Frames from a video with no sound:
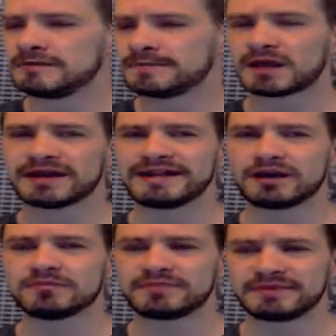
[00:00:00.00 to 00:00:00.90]
Not right
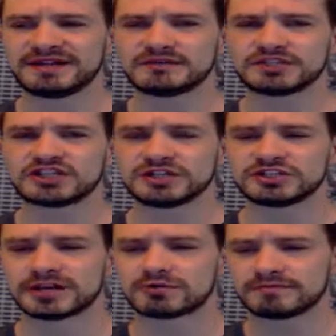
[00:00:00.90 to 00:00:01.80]
now, but I mean
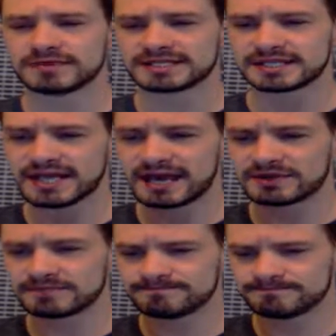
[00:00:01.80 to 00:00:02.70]
in general, that's gonna
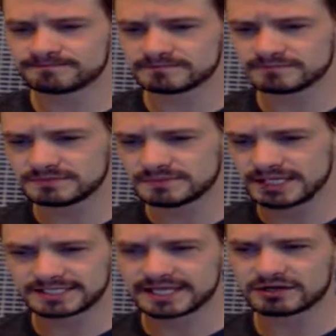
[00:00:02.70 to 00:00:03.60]
happen
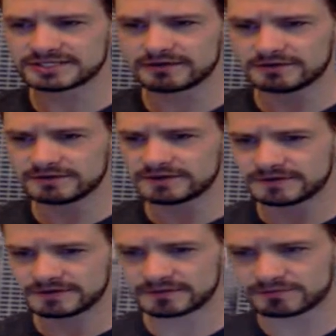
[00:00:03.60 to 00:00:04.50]
next day or so.
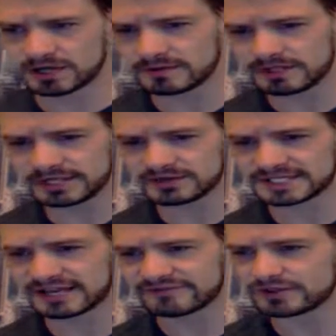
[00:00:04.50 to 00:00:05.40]
Probably later
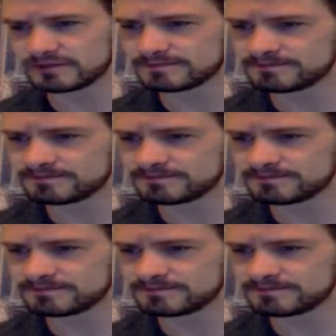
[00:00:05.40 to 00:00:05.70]
this afternoon.